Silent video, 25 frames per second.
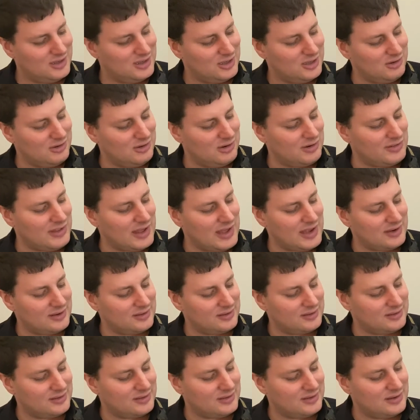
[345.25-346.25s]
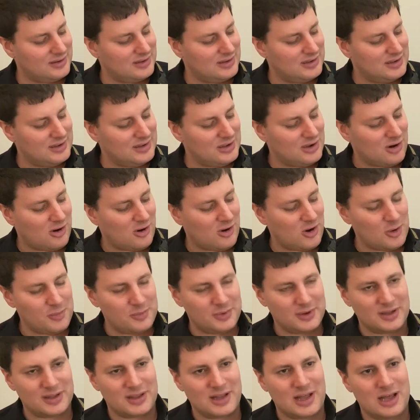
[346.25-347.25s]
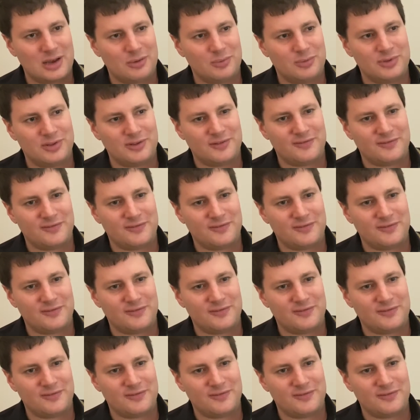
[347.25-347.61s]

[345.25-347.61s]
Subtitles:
You hear that harmony a lot with